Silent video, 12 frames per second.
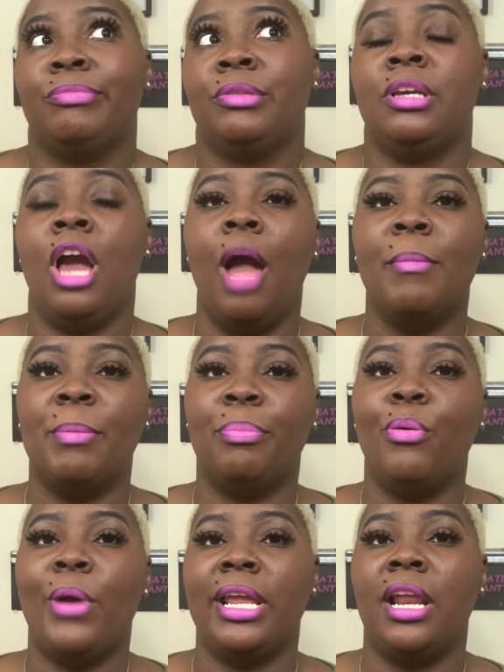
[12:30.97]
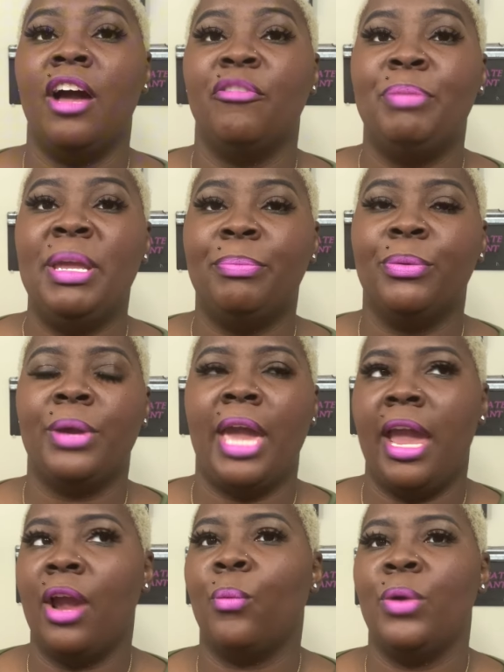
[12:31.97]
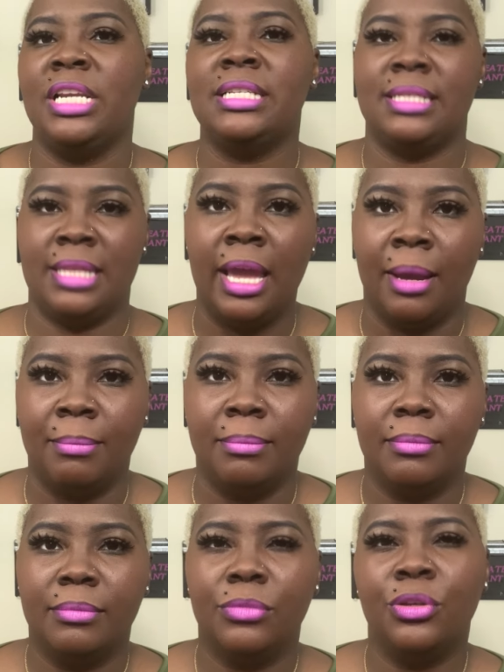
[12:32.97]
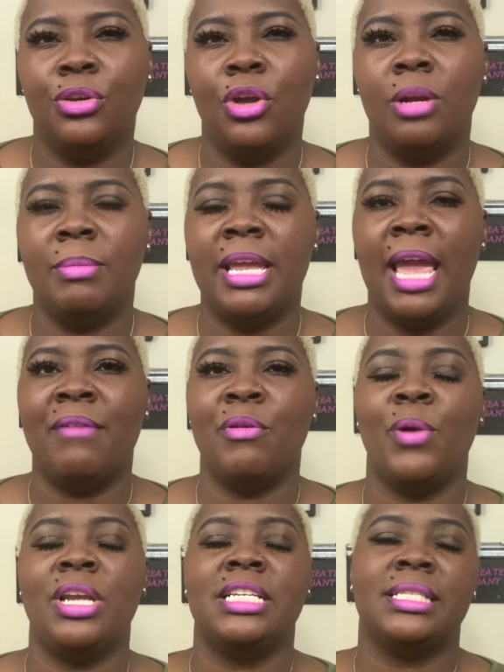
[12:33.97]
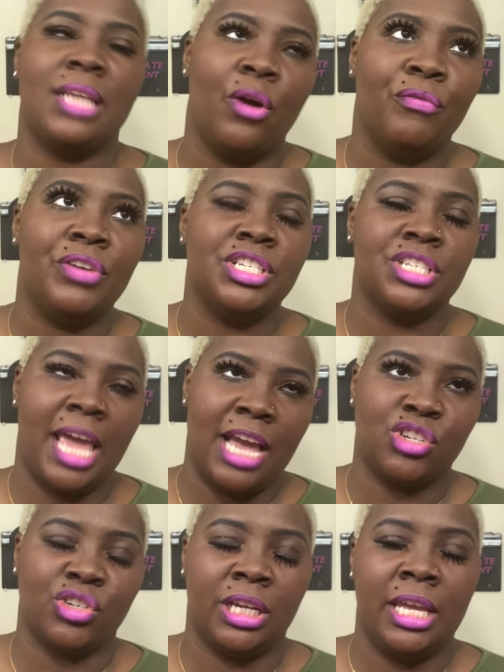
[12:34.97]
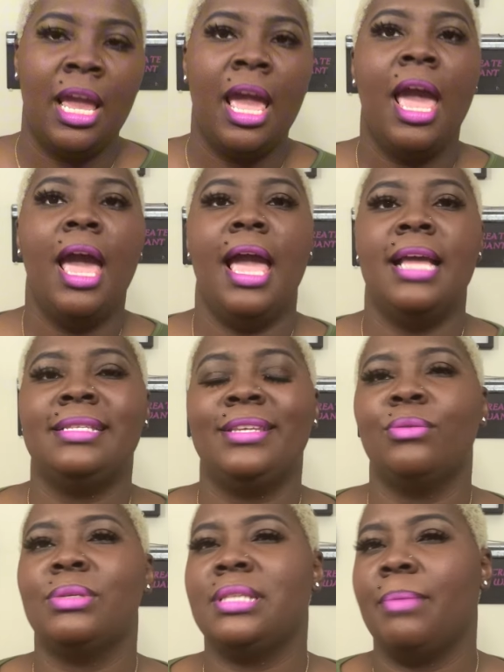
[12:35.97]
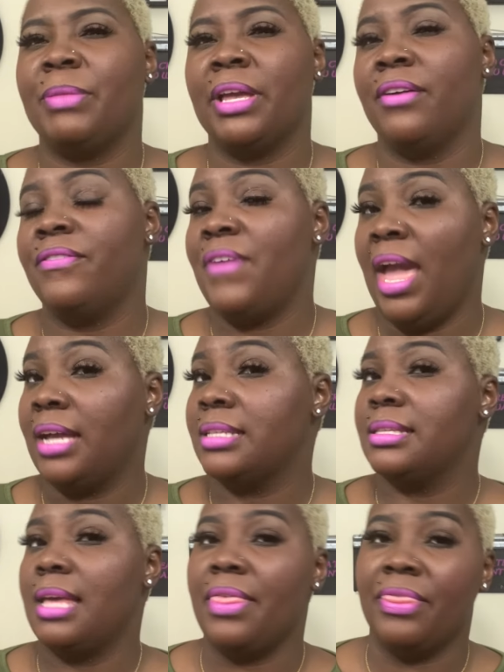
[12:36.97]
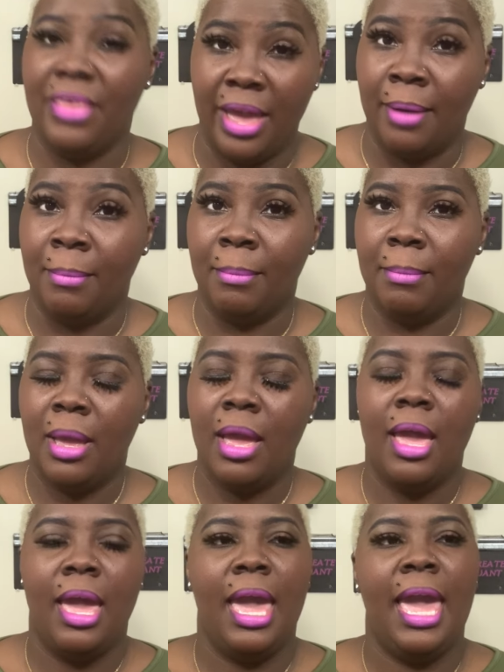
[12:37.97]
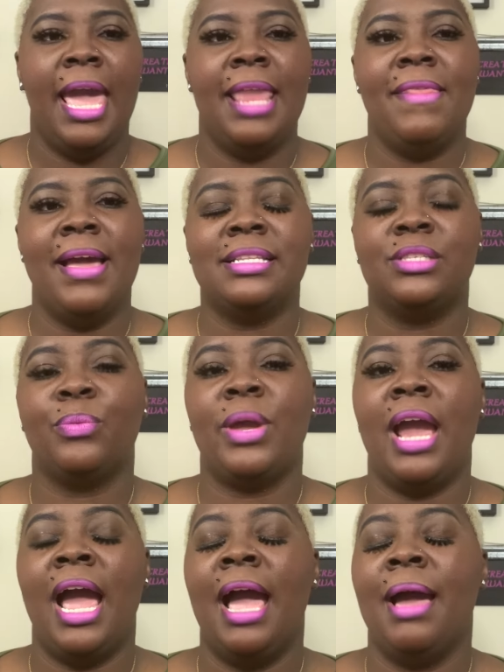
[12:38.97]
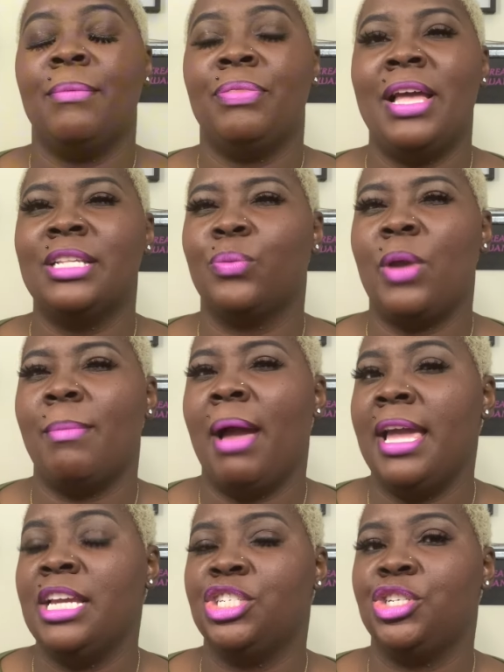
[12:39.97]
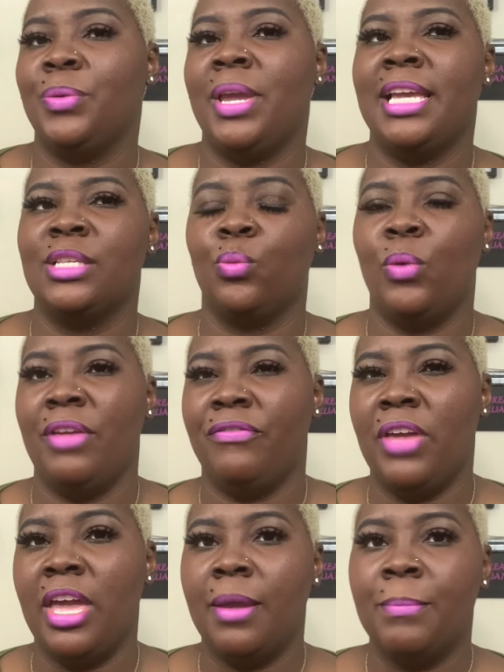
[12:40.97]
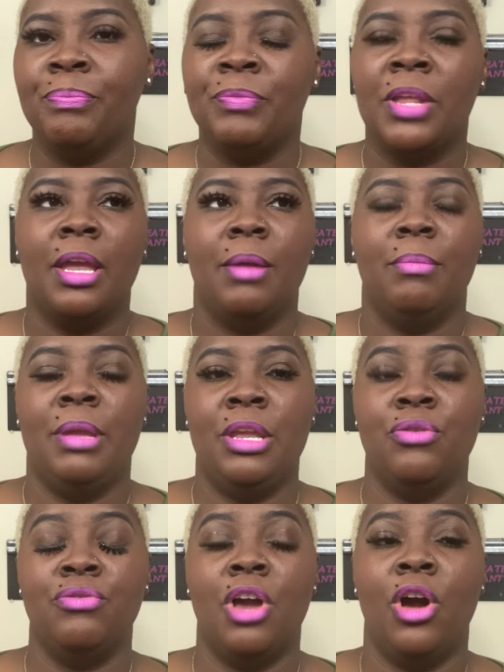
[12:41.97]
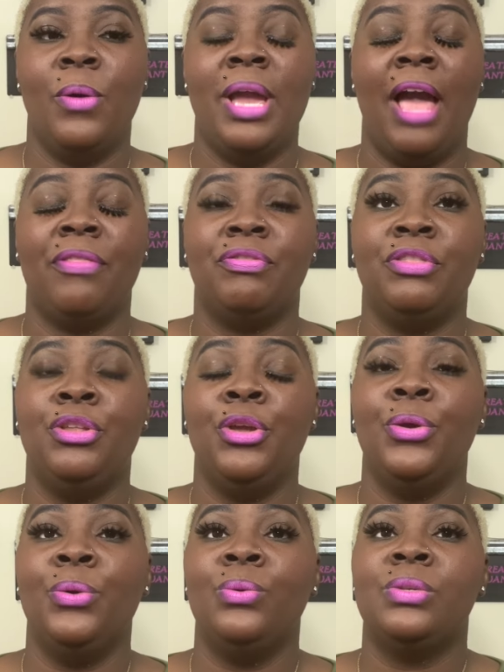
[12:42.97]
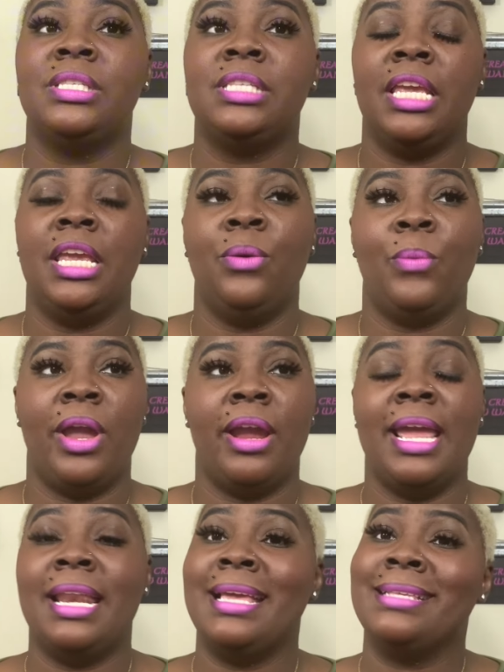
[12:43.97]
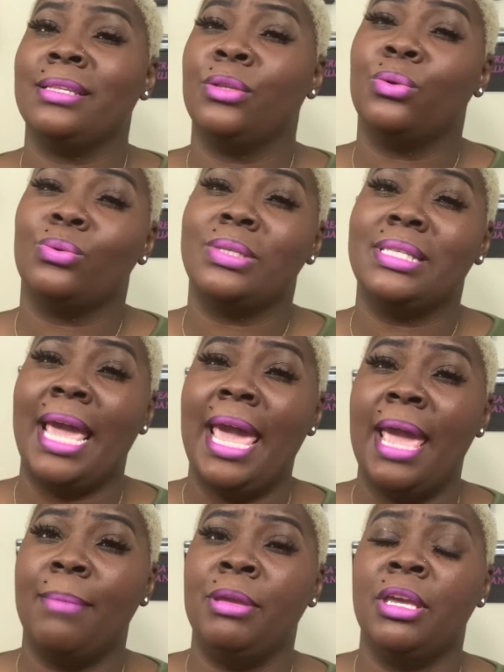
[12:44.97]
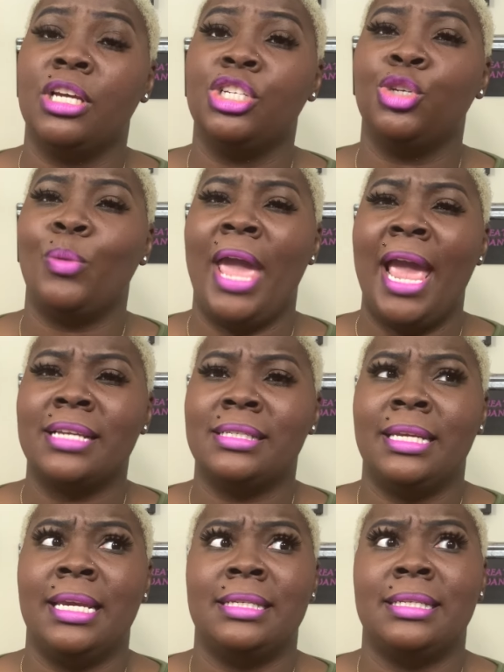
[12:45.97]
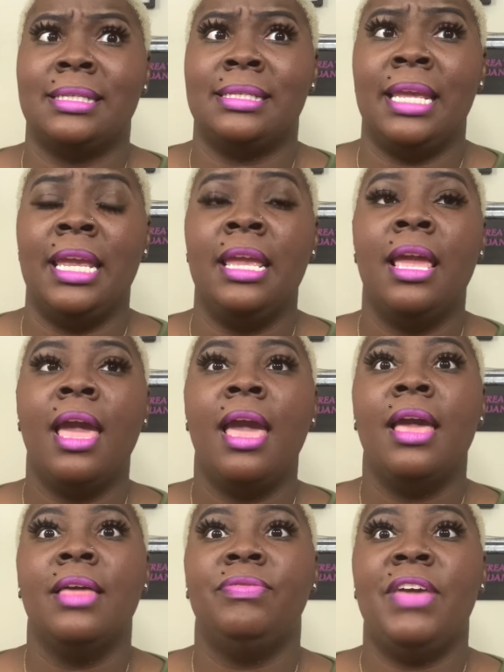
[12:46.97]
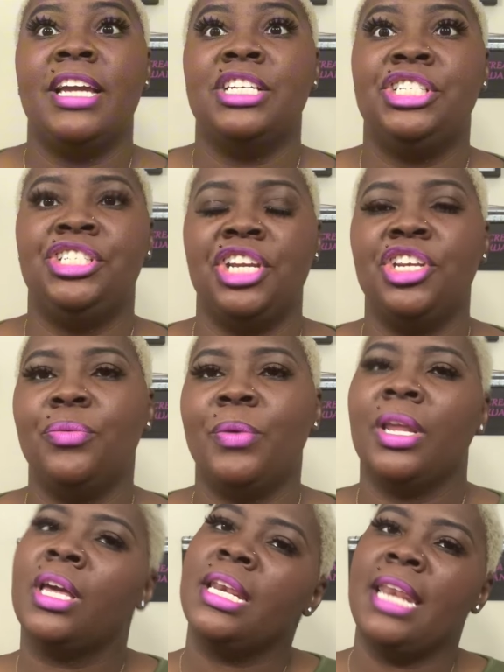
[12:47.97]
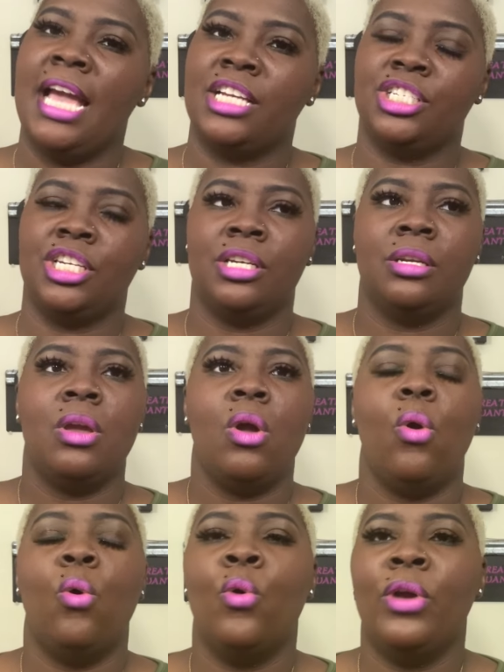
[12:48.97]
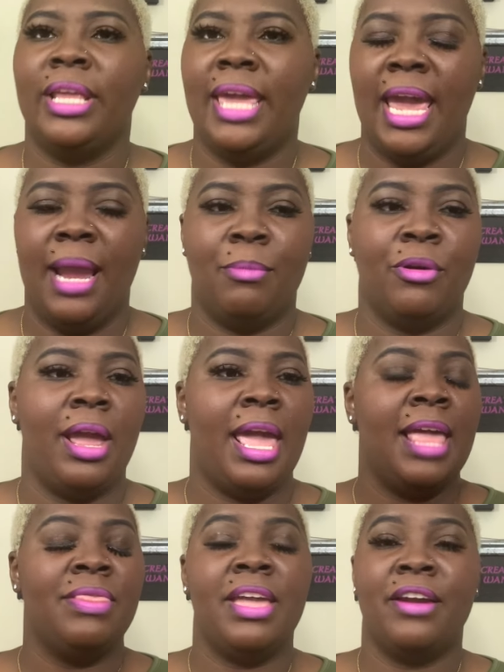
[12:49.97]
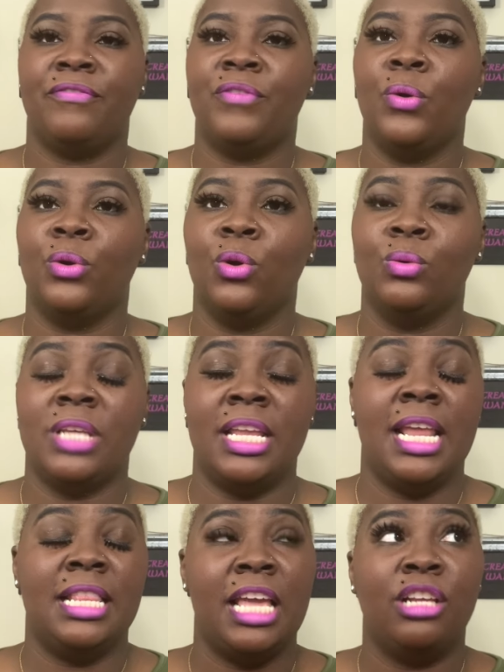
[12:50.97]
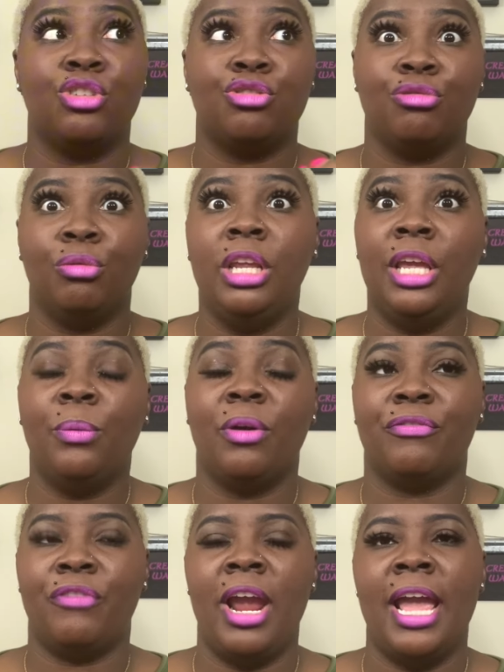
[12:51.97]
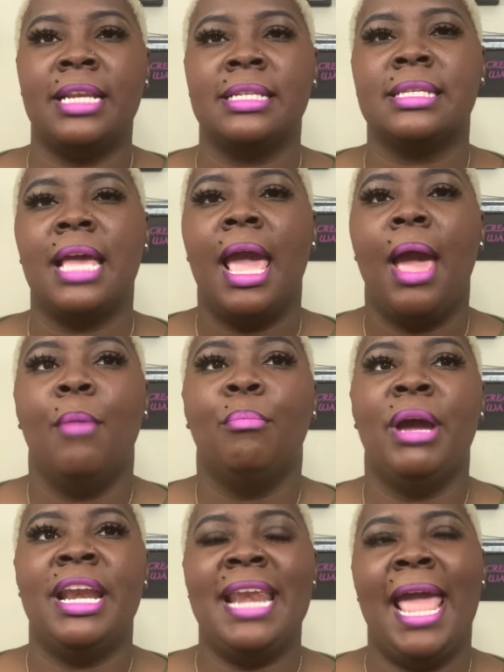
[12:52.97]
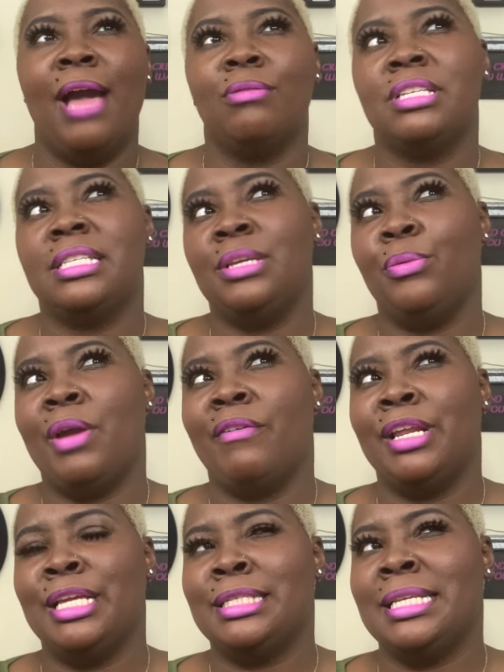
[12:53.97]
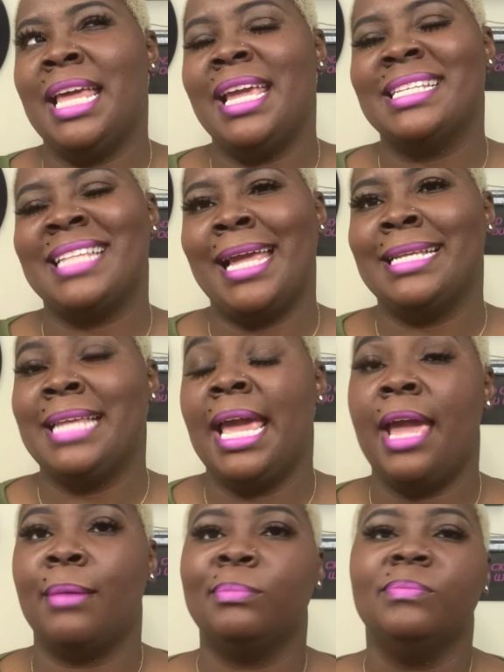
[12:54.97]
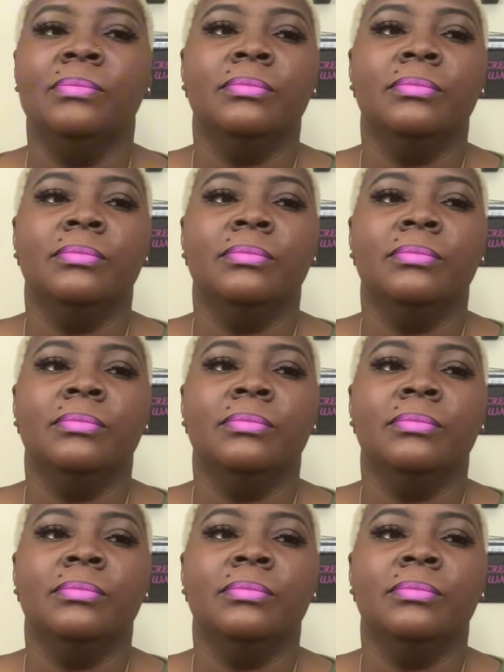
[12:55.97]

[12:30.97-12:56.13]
common point of people care when it's them. You know what I mean? Everyone is selfish naturally until something affects them. And that's where I that's where my issue is with it. You know, I do see where it is a little sad because you actually get to see their genuine connection on camera in their photos and that they truly were friends. But now to see where it is today is like, damn,